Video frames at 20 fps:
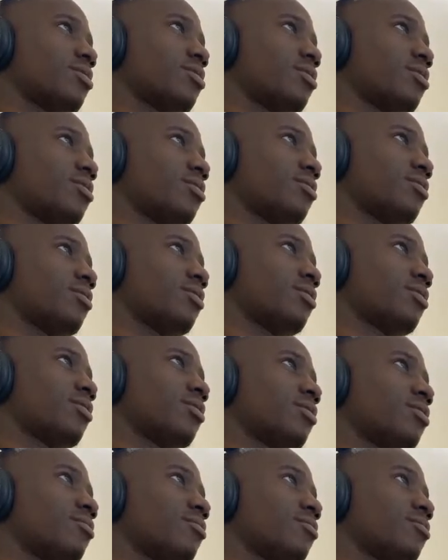I
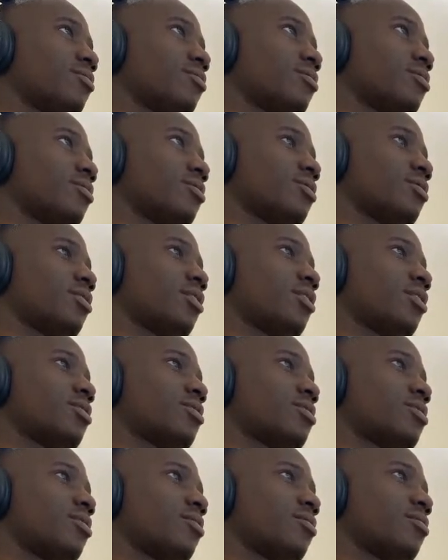think it's
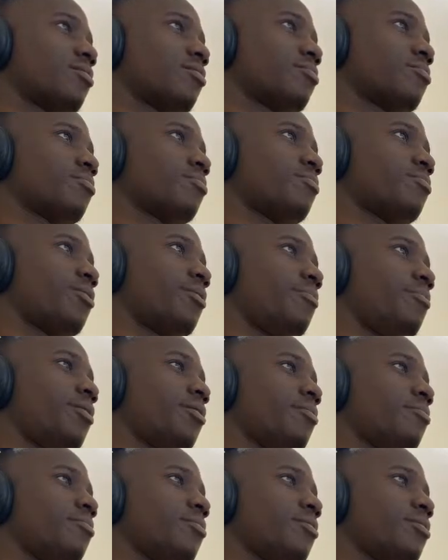the
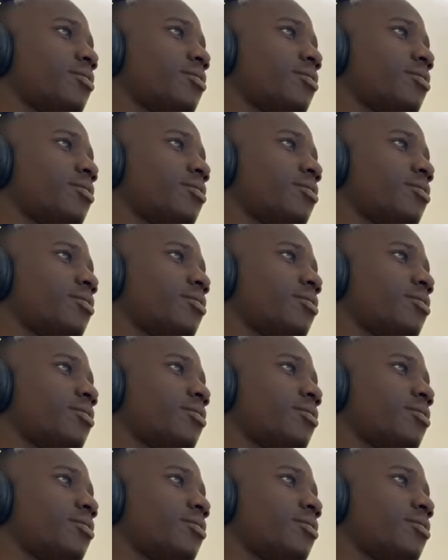premium.